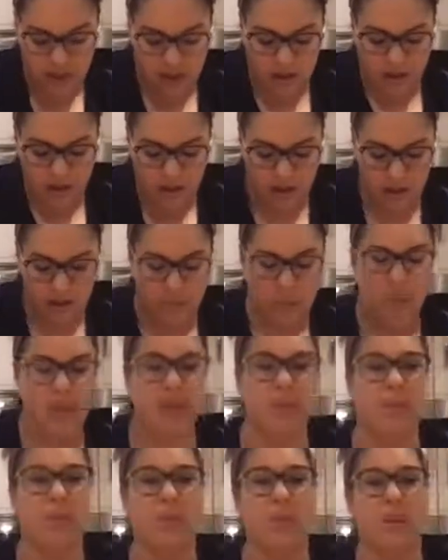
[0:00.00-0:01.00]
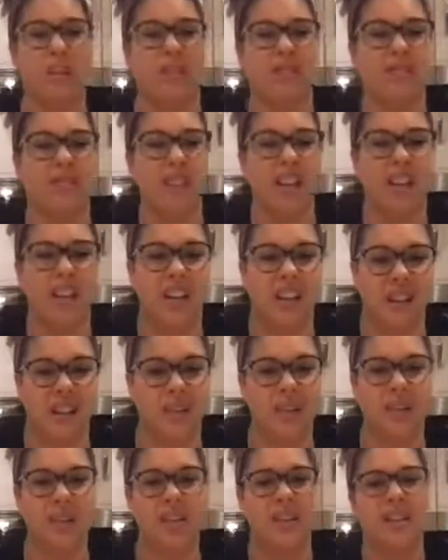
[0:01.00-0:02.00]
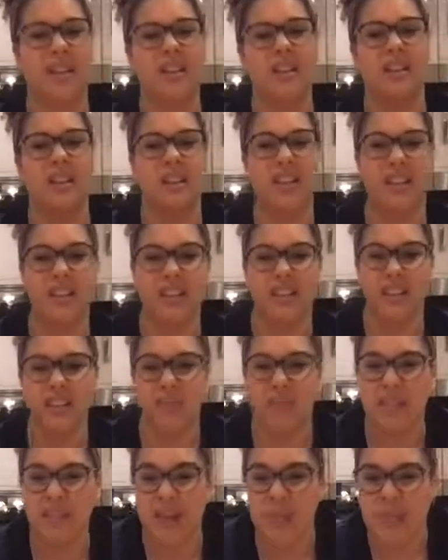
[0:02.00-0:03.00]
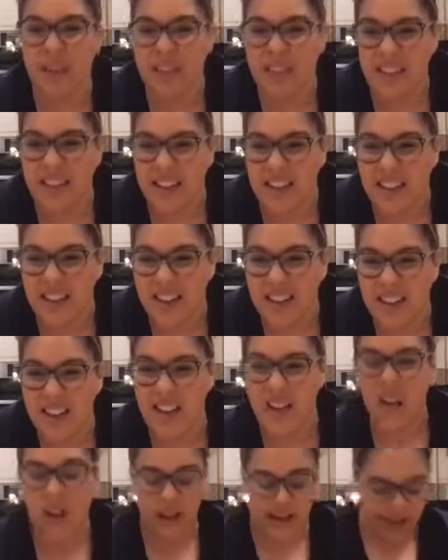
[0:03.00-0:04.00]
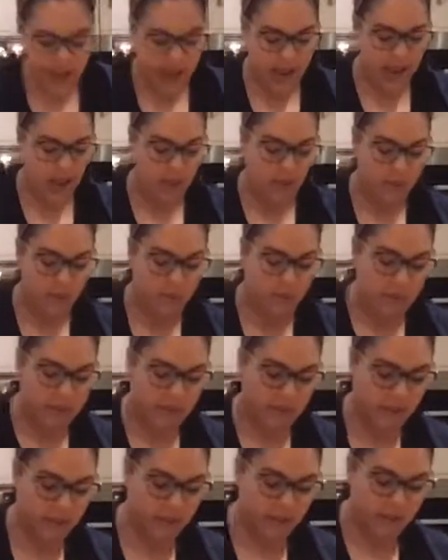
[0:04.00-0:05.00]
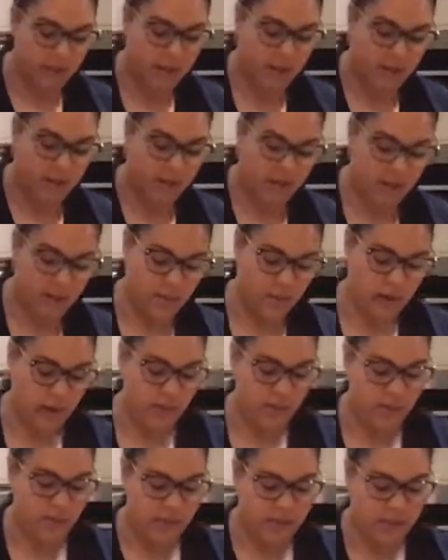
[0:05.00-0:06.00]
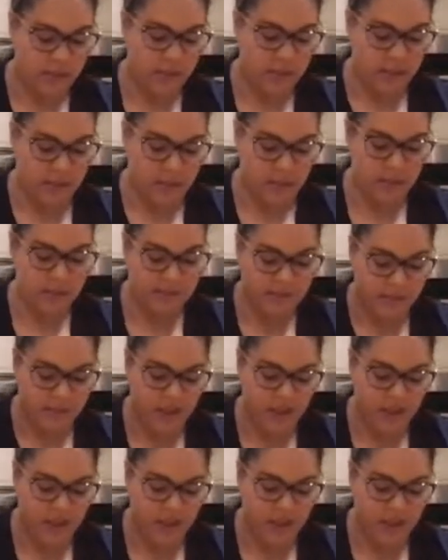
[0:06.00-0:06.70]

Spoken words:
I should be using a whisk, really. I find it gets the lumps out better. Okay, cool. Melissa's are in the oven. Well done, Melissa.